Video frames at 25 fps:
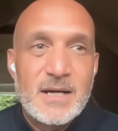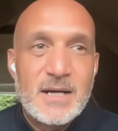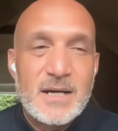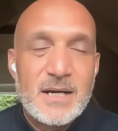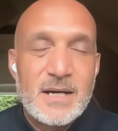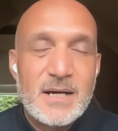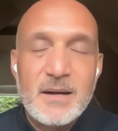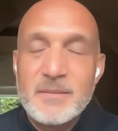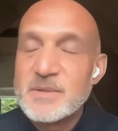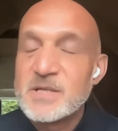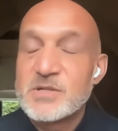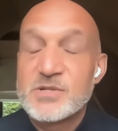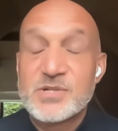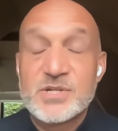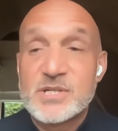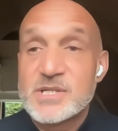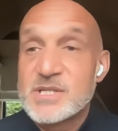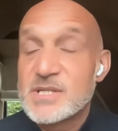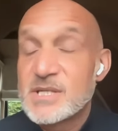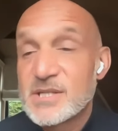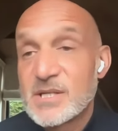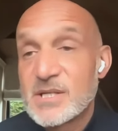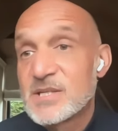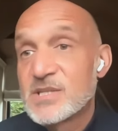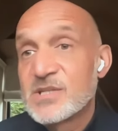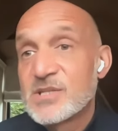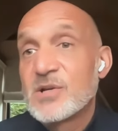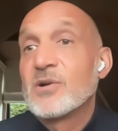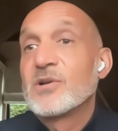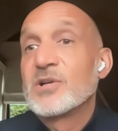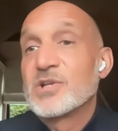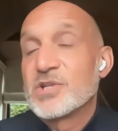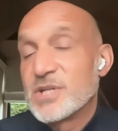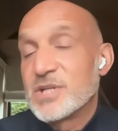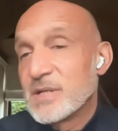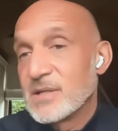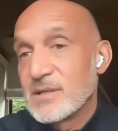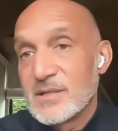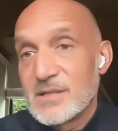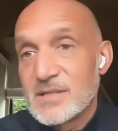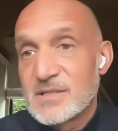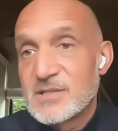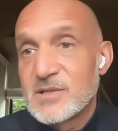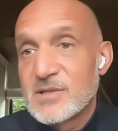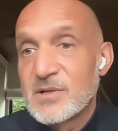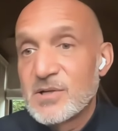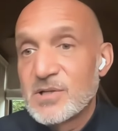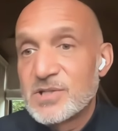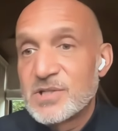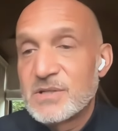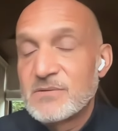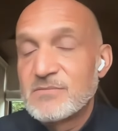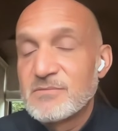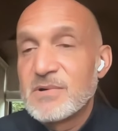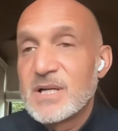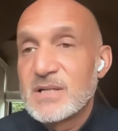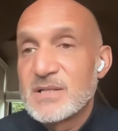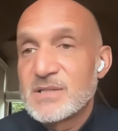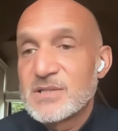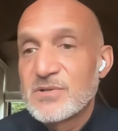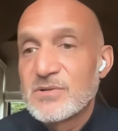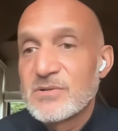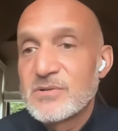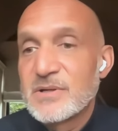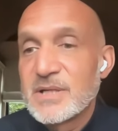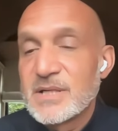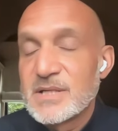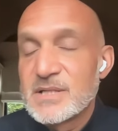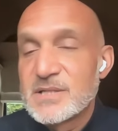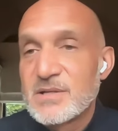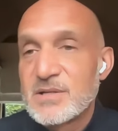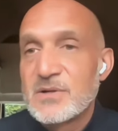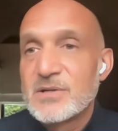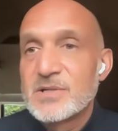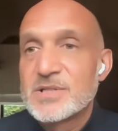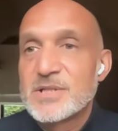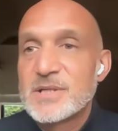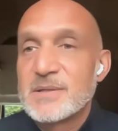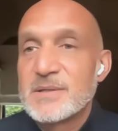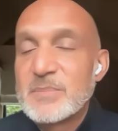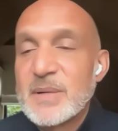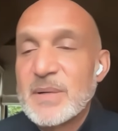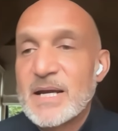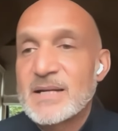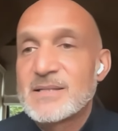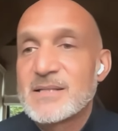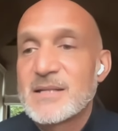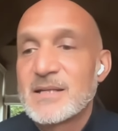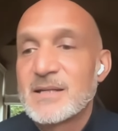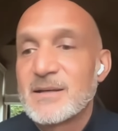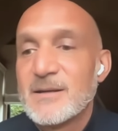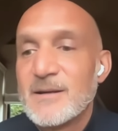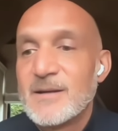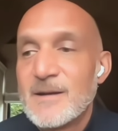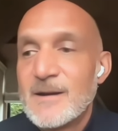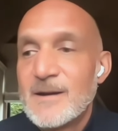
it's just astonishing. Astonishing run scoring, astonishing batting.